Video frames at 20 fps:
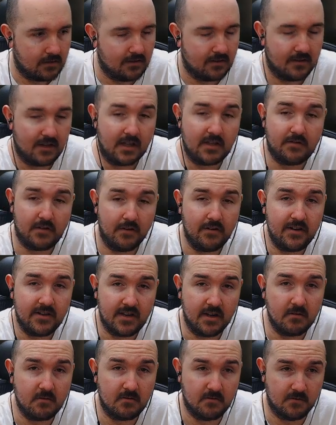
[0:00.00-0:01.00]
That's very
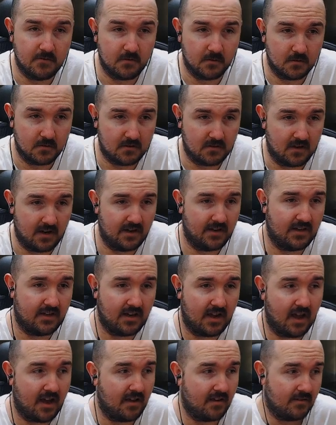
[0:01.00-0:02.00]
Delta Force-like.
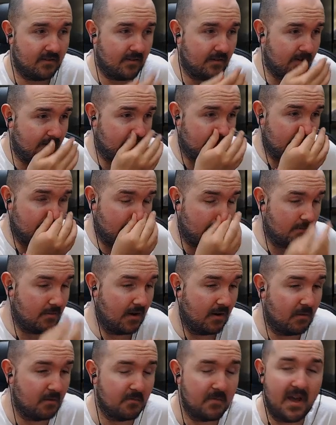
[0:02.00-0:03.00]
Uh, I'm an
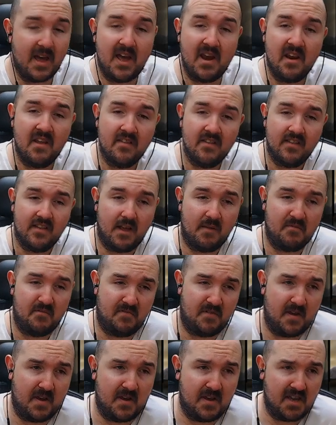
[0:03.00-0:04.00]
old man. I'm
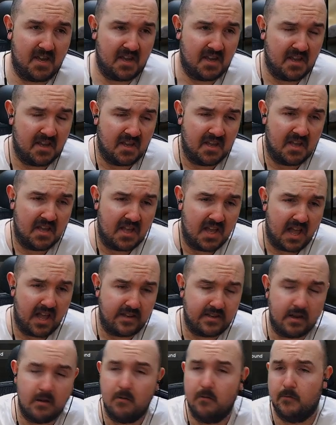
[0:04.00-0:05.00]
thirty.
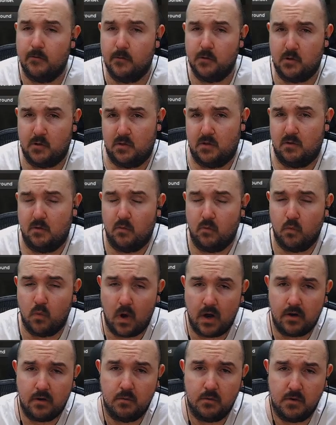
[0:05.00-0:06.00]
Delta Force
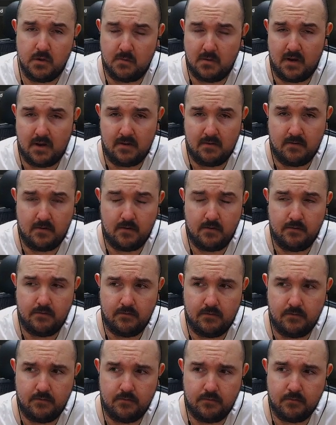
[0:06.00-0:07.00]
one was my
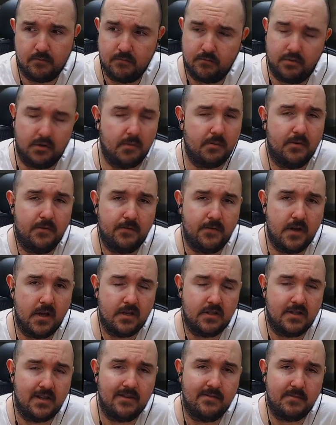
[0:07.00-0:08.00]
proper
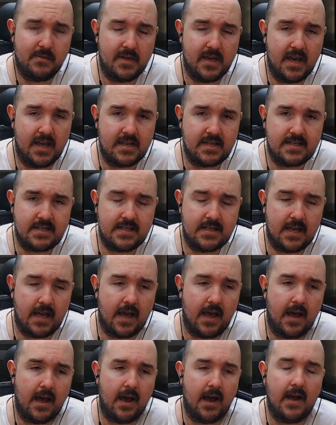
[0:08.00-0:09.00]
first F P S.
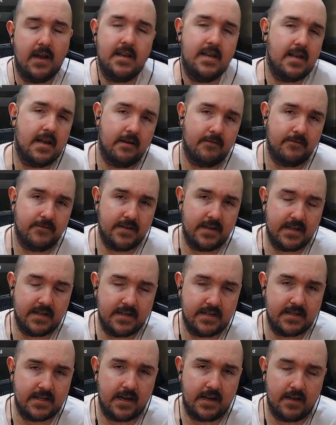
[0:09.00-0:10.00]
Uh, I loved
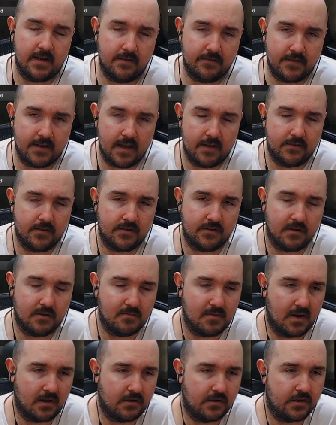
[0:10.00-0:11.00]
it. I loved it ever so
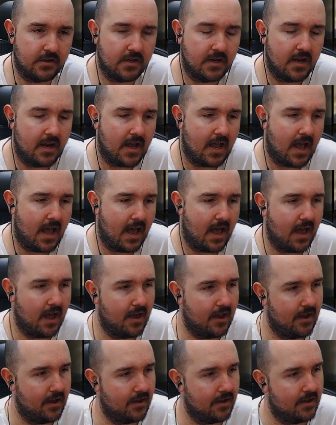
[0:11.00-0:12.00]
much.
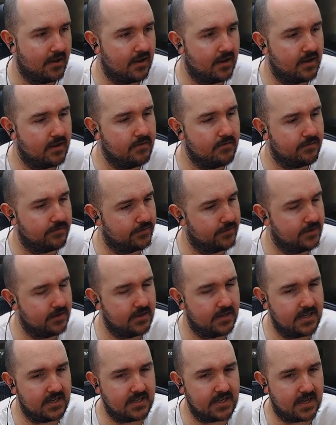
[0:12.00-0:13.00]
Uh,
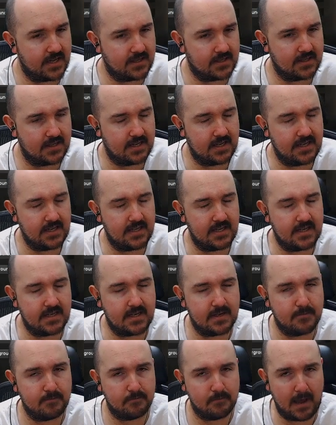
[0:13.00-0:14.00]
infinitely tessellated
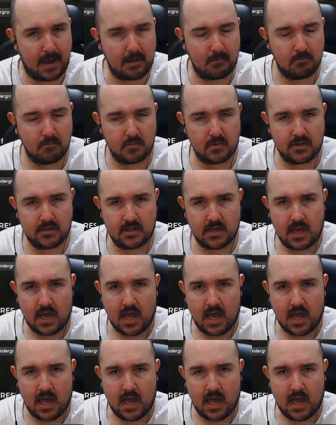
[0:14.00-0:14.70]
maps.